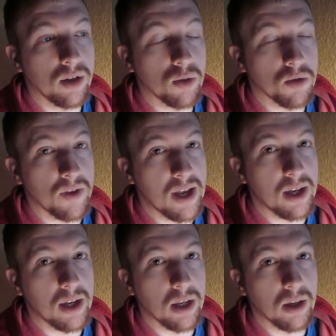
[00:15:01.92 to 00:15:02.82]
in terms of
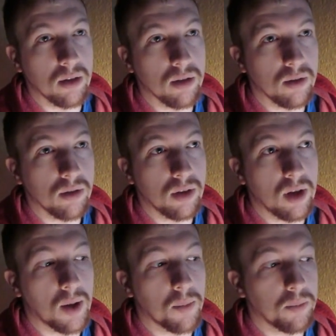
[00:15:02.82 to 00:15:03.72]
editing,
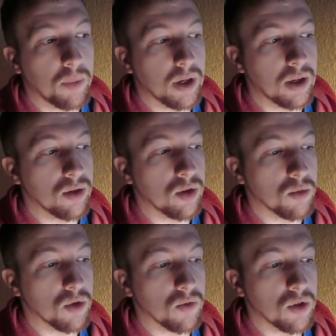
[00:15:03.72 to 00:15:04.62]
But in
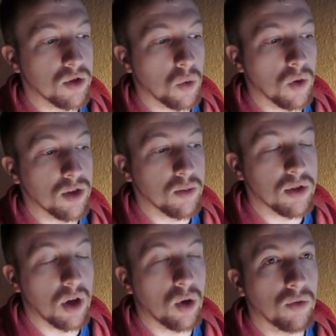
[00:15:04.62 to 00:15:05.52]
terms of the stories
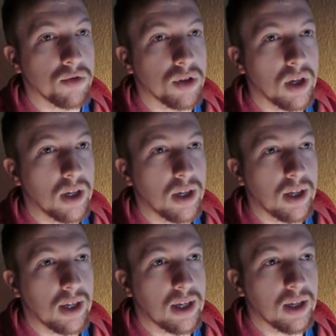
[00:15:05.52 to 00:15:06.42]
themselves
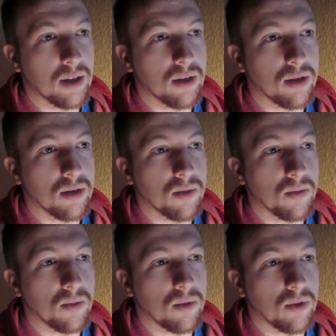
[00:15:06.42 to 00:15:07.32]
and
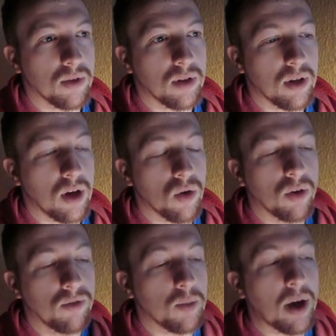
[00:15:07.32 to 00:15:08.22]

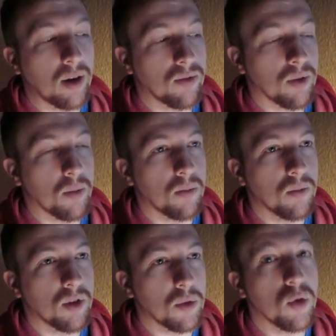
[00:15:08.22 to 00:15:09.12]
hearing feedback from
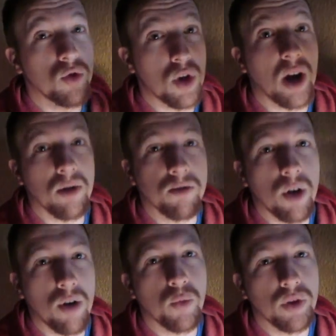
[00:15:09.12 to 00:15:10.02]
somebody who's not
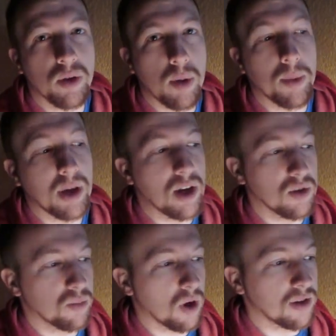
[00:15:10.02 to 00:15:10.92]
involved with the
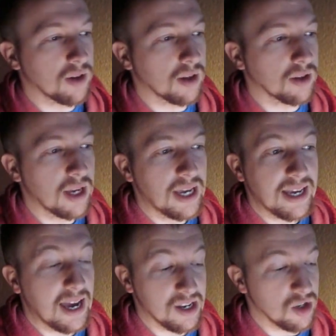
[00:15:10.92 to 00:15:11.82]
publication process,
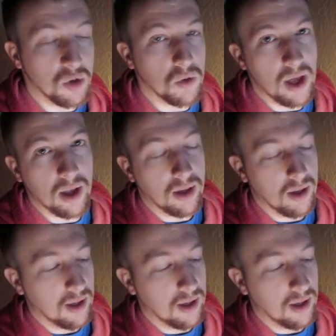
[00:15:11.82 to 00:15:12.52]
I didn't do that